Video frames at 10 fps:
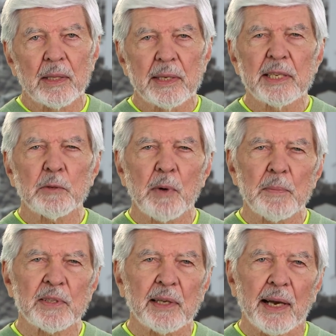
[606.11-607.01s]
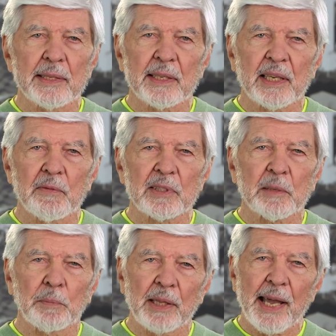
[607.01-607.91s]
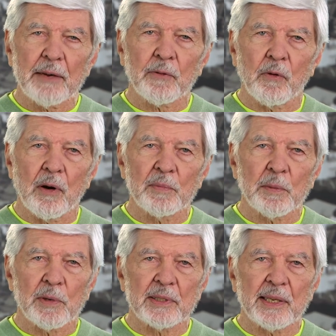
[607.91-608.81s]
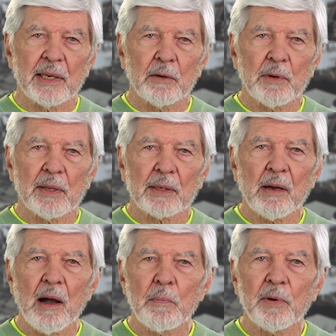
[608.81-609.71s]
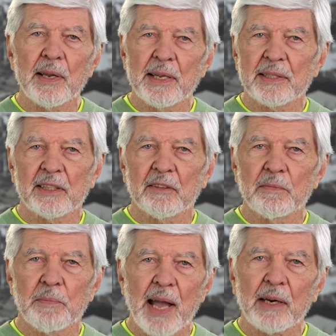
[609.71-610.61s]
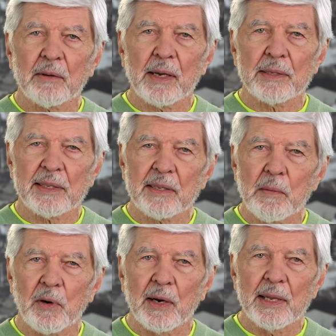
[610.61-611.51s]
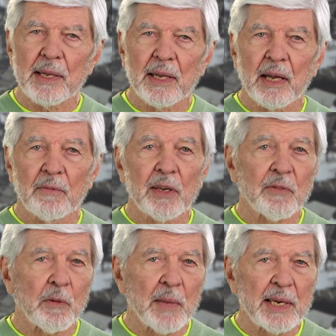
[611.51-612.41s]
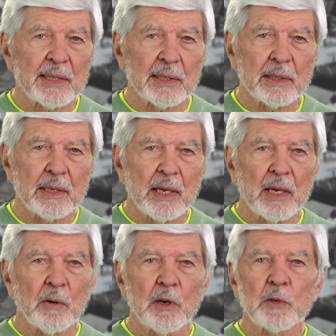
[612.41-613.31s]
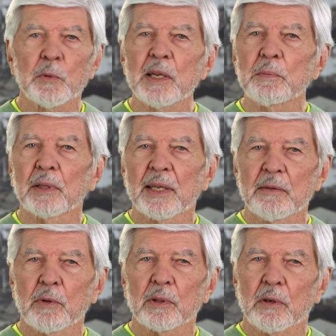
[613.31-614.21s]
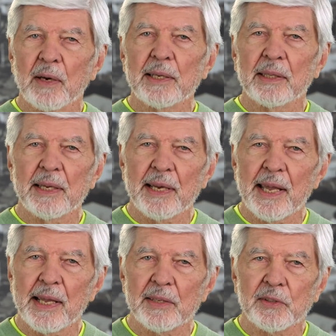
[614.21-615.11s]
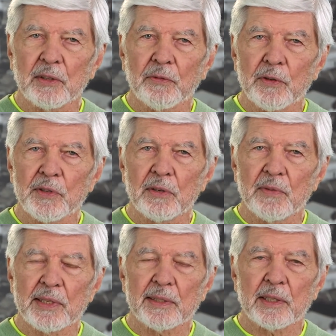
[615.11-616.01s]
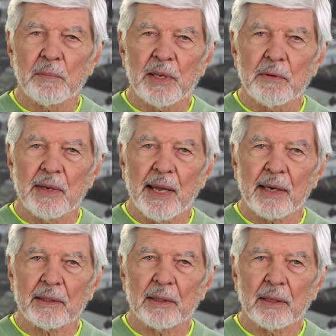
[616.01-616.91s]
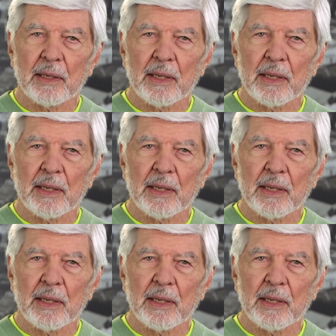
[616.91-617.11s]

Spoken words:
These websites give us a platform to present a rather comprehensive background summary of information, which we believe will greatly enhance your future visit to B-Reactor.